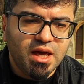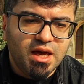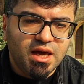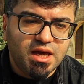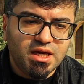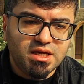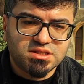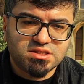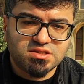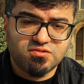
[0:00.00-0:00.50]

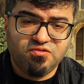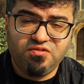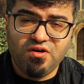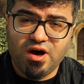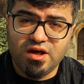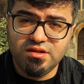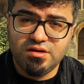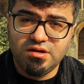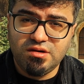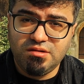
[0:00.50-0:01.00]
His
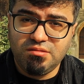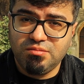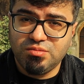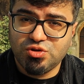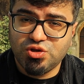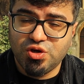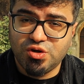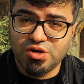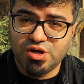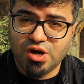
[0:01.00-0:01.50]
father
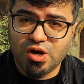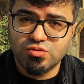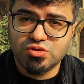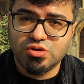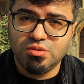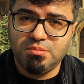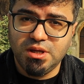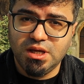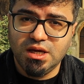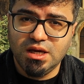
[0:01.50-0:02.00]
turned out
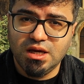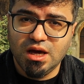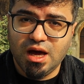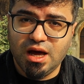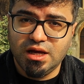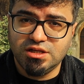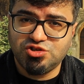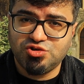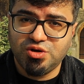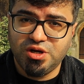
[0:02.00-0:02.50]
to be
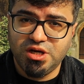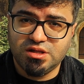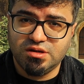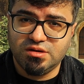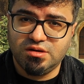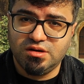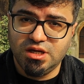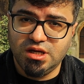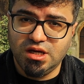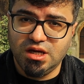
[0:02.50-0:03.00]
a
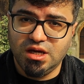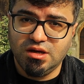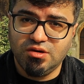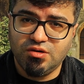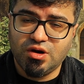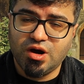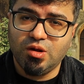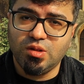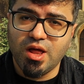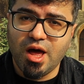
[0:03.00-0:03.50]
traitor. He
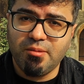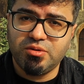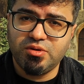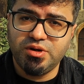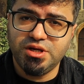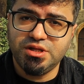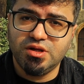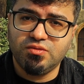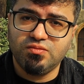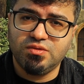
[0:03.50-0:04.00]

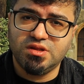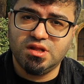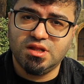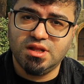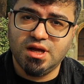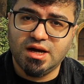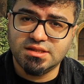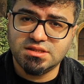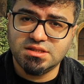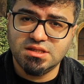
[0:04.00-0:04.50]
collaborated with the
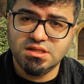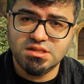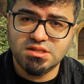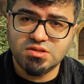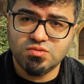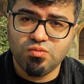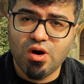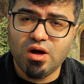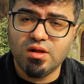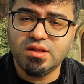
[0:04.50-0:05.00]

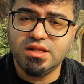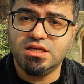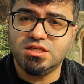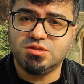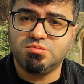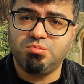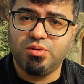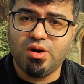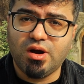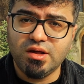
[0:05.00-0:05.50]
Nazis, while his
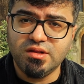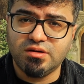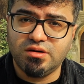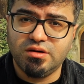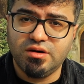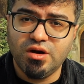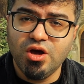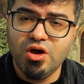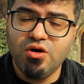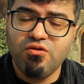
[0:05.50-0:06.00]

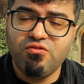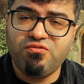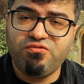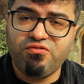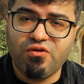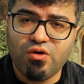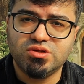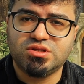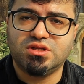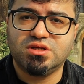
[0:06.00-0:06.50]
brother
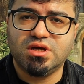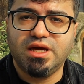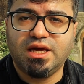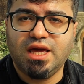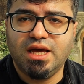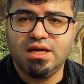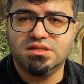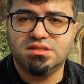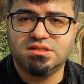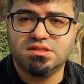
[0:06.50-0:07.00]
fought
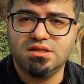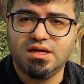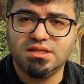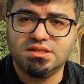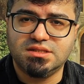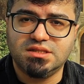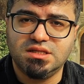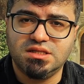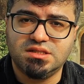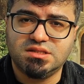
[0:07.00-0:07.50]
against
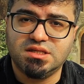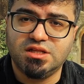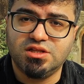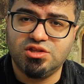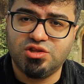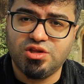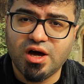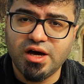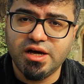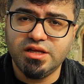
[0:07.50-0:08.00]
Nazis
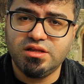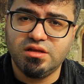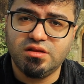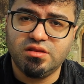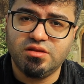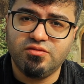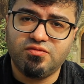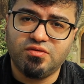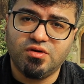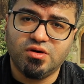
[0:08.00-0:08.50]
and died in
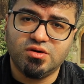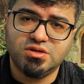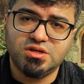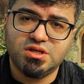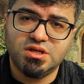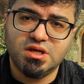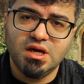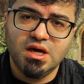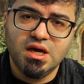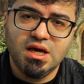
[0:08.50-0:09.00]
the
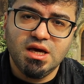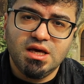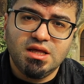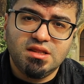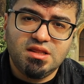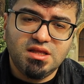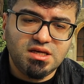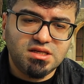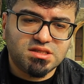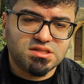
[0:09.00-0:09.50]
front.
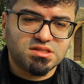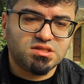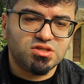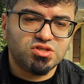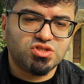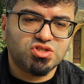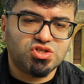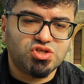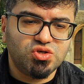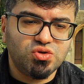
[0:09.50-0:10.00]
This
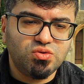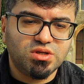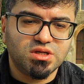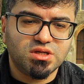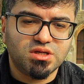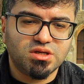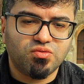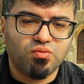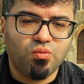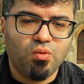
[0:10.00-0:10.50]

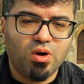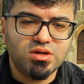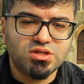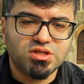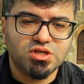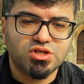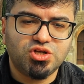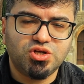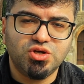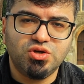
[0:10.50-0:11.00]
student
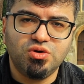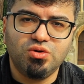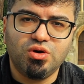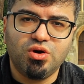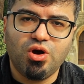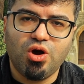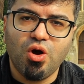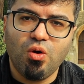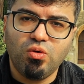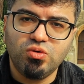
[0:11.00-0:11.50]
wanted to
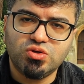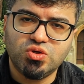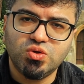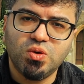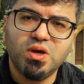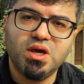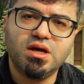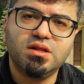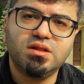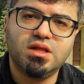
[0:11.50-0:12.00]
go to
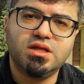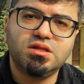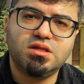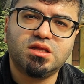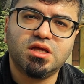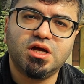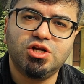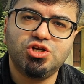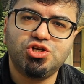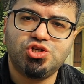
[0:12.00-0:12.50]
England
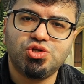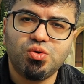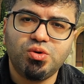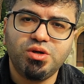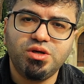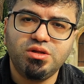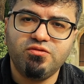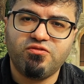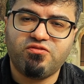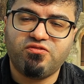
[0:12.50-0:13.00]
and
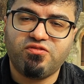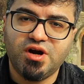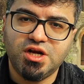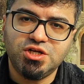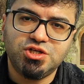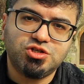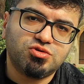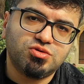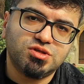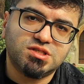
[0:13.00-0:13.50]
join
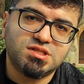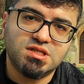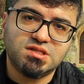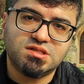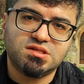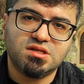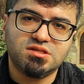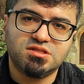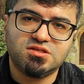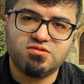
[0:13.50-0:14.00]
French
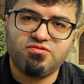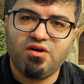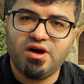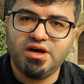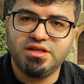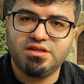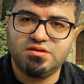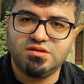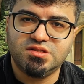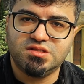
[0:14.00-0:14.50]
resistance
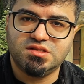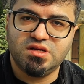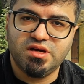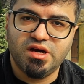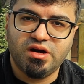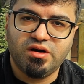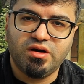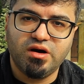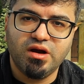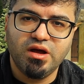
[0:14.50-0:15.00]
fighters
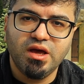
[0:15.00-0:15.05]
there.